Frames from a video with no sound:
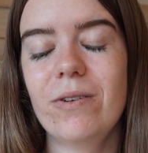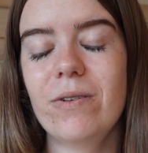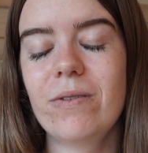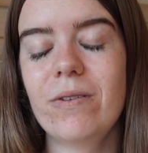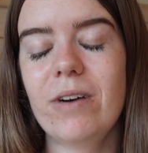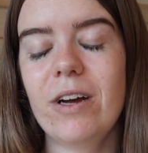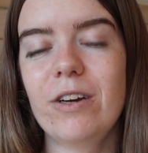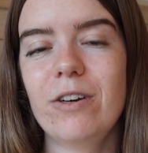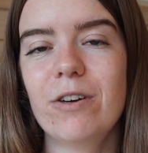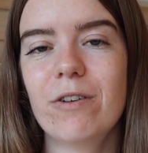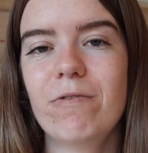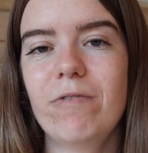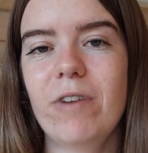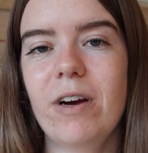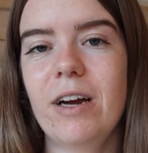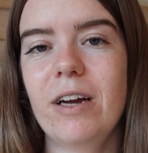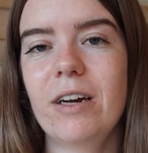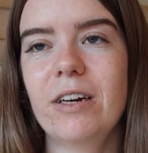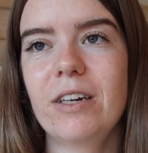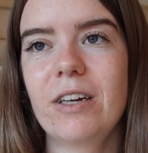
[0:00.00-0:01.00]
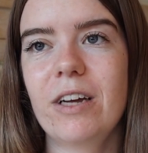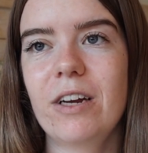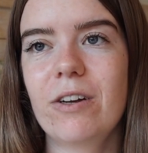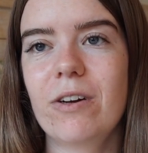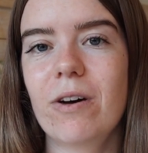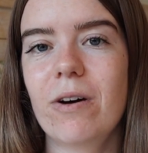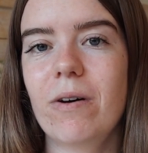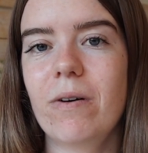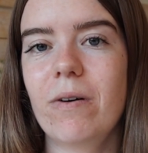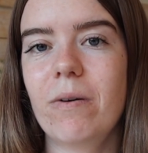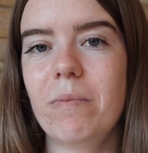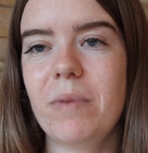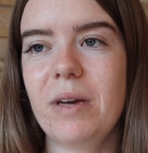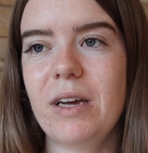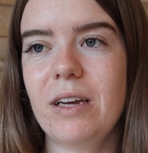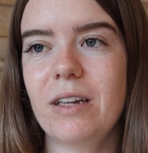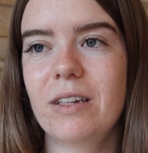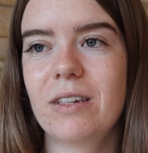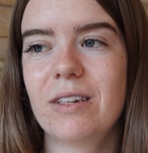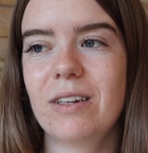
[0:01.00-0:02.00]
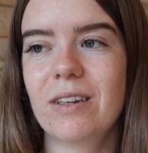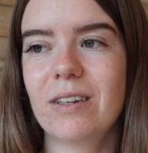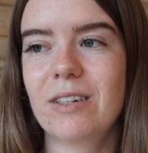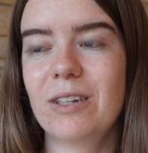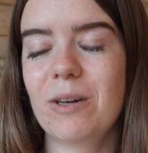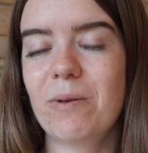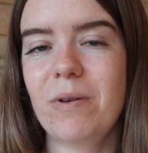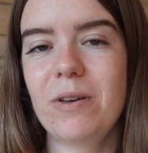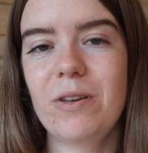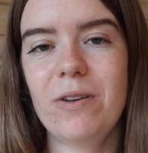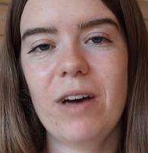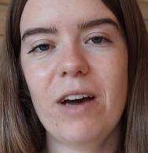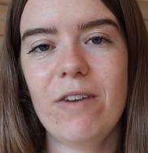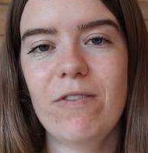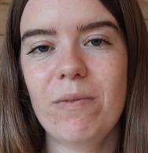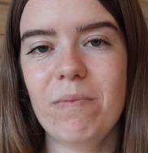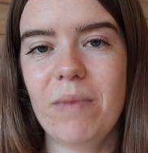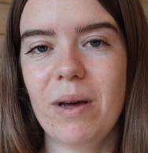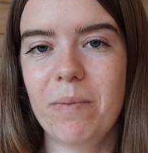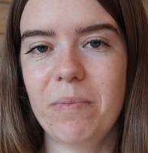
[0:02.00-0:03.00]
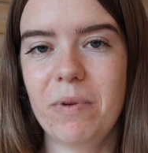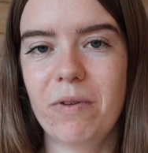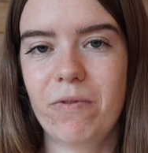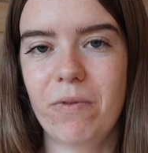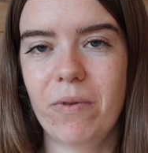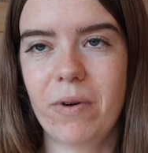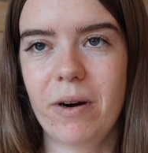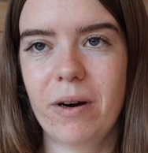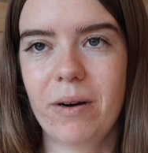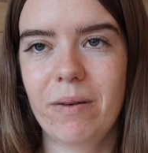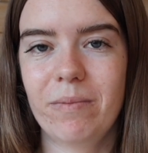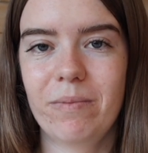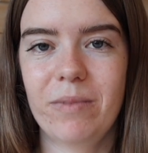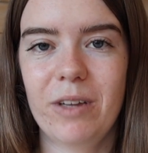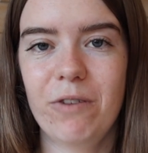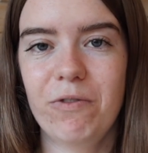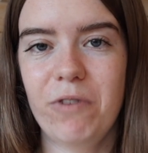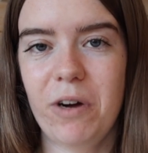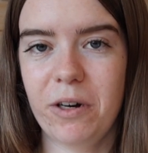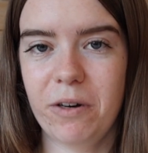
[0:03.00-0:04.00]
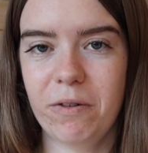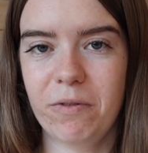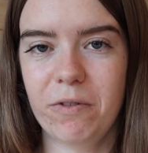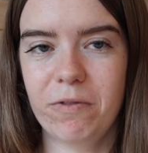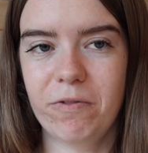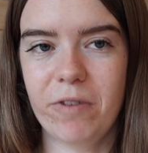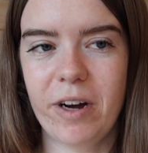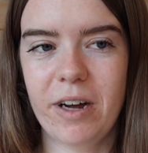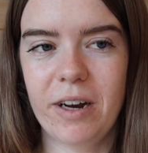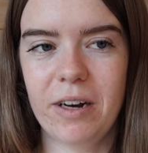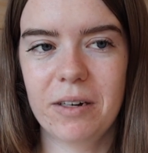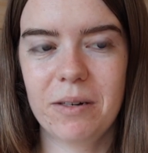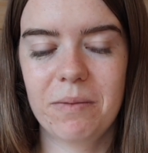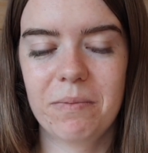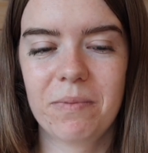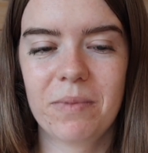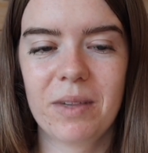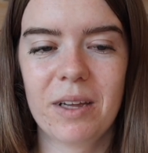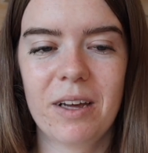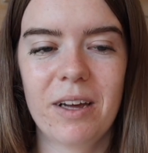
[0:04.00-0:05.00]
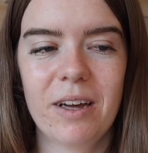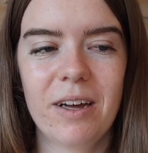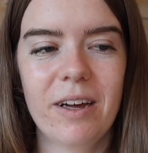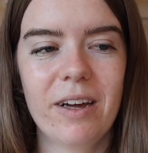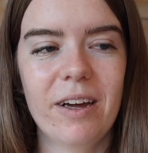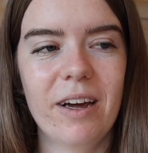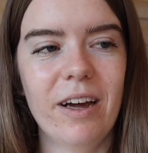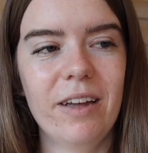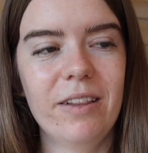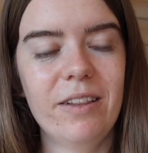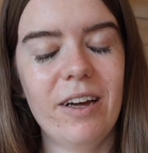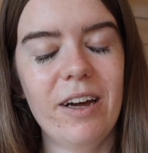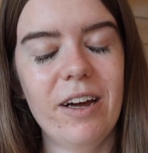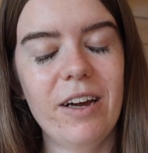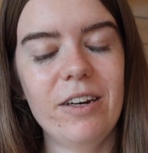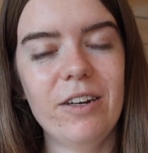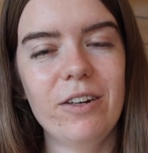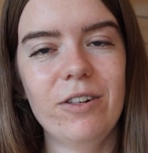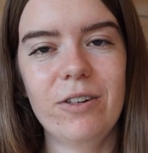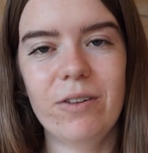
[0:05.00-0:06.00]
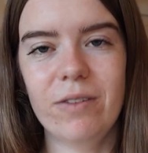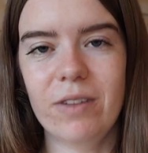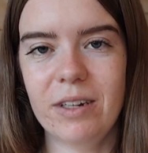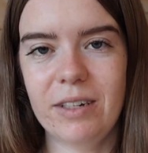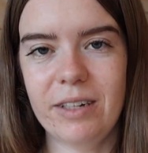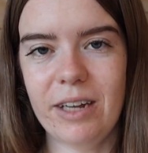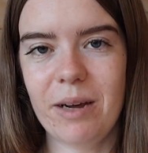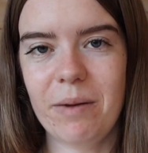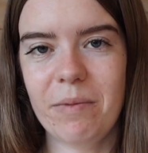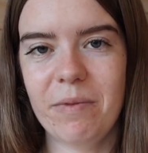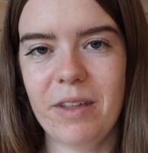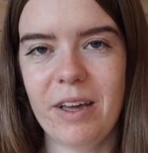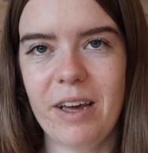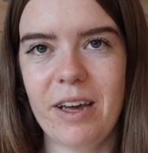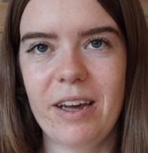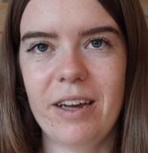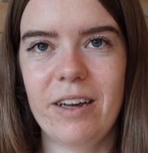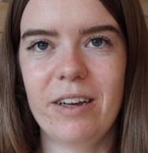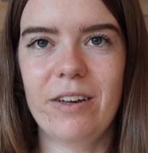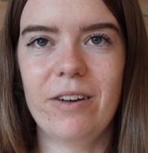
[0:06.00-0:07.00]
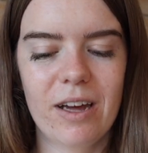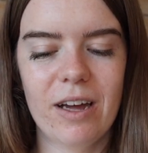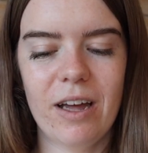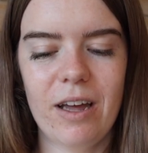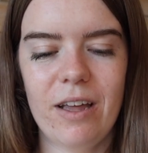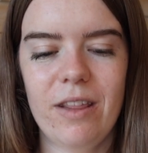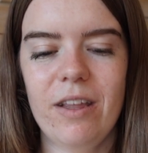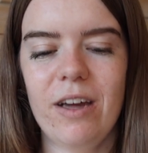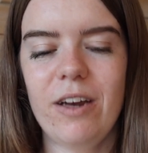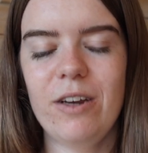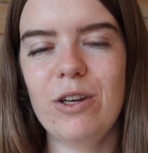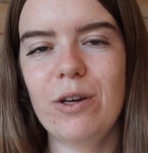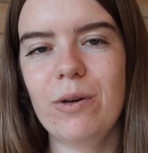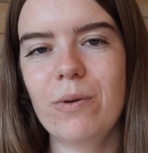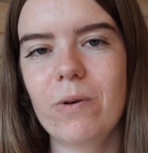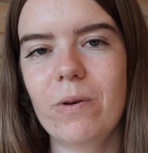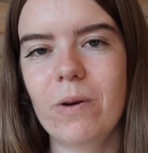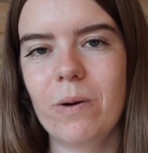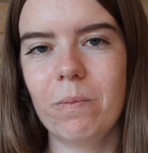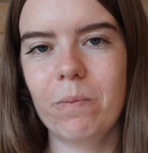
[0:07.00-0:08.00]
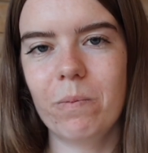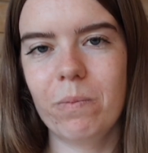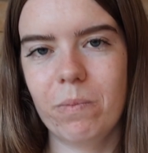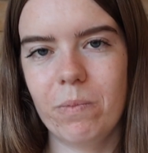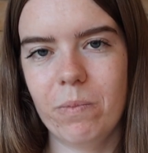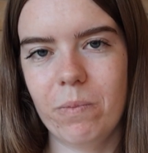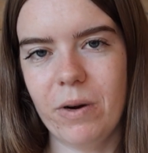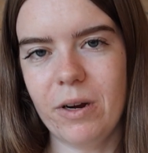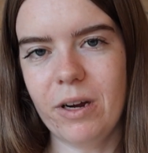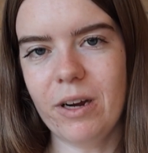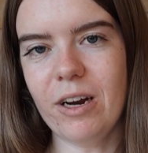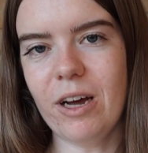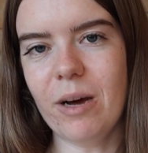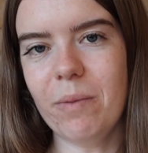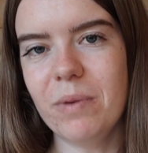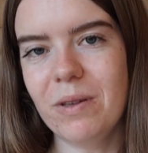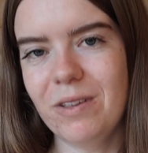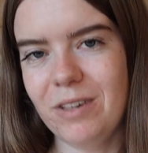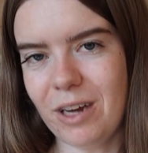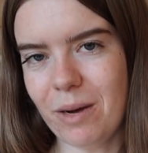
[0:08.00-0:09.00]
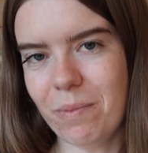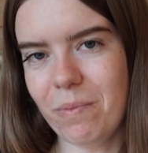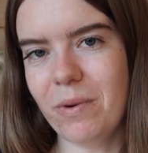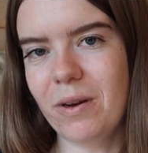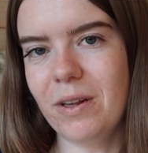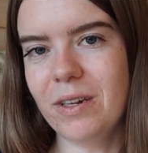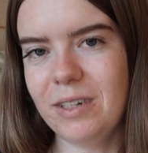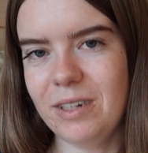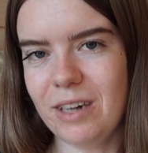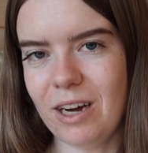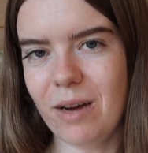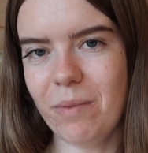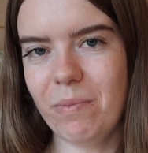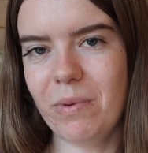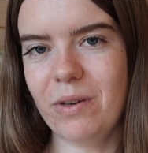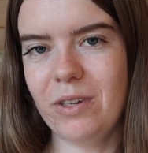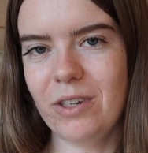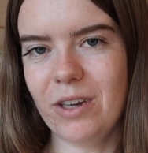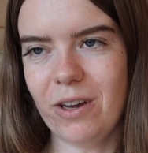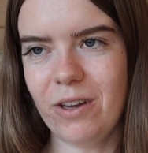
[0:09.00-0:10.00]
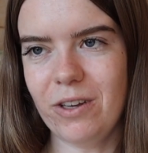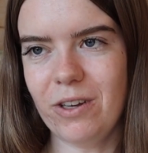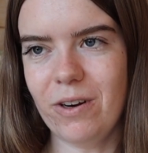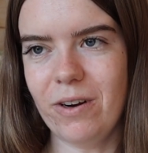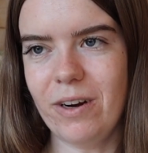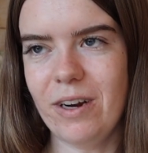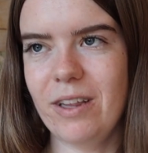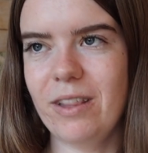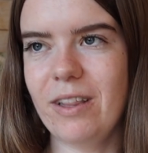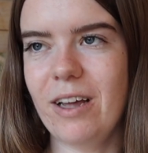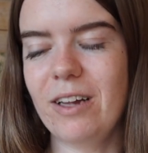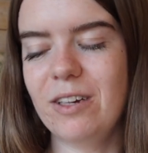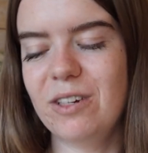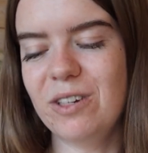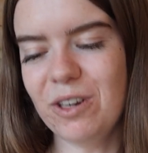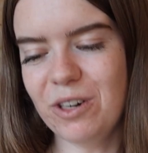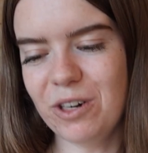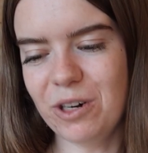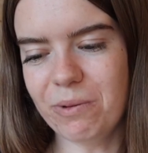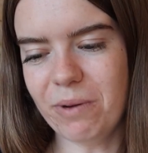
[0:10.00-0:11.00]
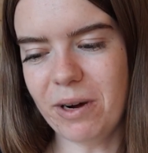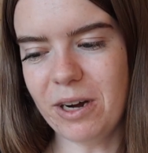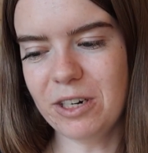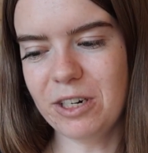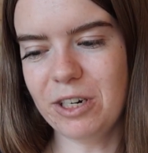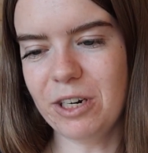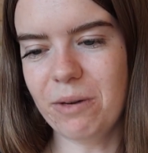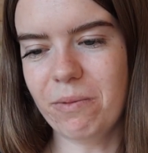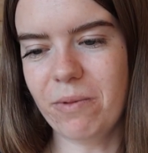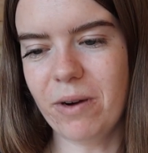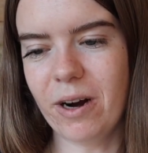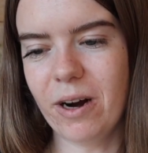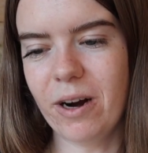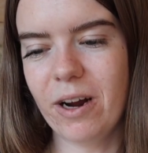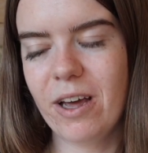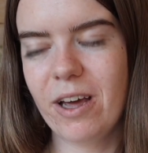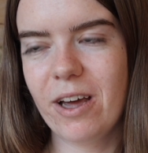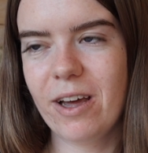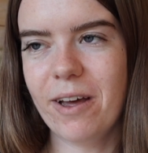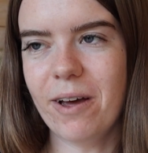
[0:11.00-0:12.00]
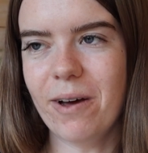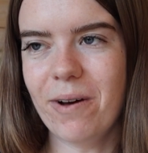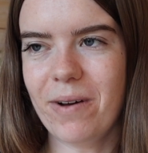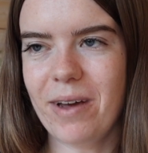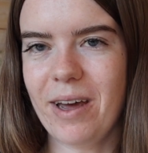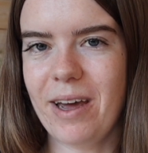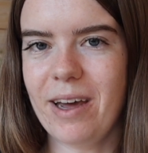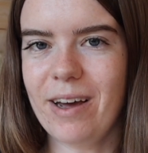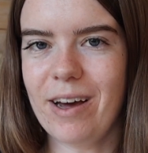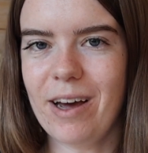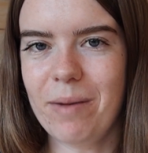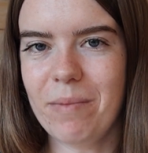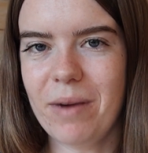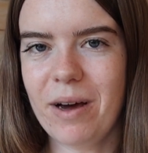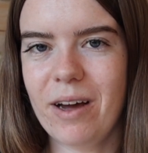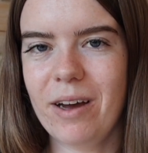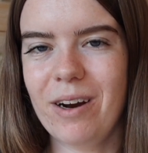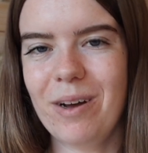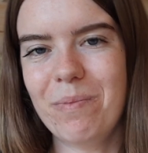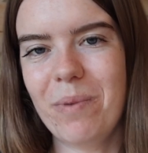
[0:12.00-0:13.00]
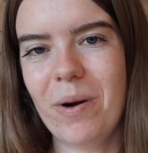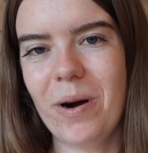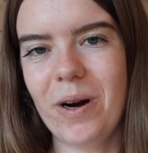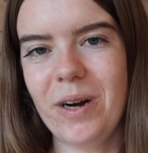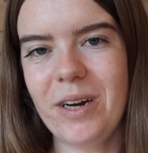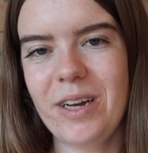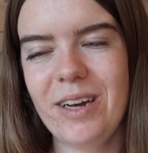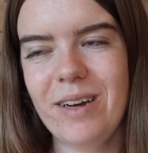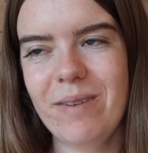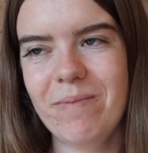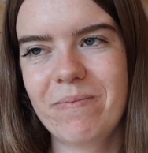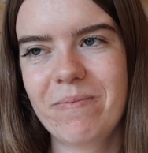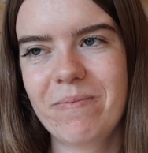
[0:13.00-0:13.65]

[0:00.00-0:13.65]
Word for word: and your friend can go meet someone you haven't met before, a friend of a friend. And then you do the same thing, and then you bring it up a step until you're in that situation where, okay, I'm at a party,